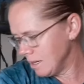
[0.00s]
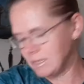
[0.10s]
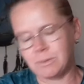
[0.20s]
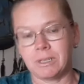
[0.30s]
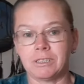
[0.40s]

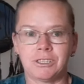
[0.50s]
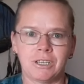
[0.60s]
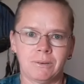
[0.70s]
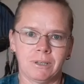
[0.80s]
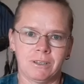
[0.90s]
as well as
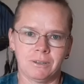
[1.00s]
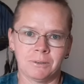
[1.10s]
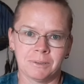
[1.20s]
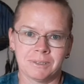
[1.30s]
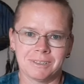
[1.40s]
showing you
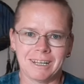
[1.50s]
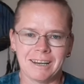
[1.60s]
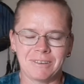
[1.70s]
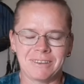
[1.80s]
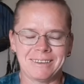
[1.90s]

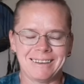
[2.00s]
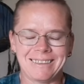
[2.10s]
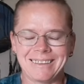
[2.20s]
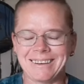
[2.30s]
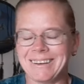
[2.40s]
everything
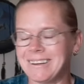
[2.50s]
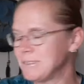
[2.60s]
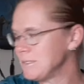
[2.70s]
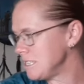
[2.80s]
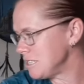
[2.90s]
that I
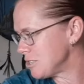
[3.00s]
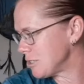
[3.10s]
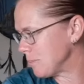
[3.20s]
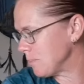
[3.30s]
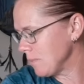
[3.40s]
have stitched on.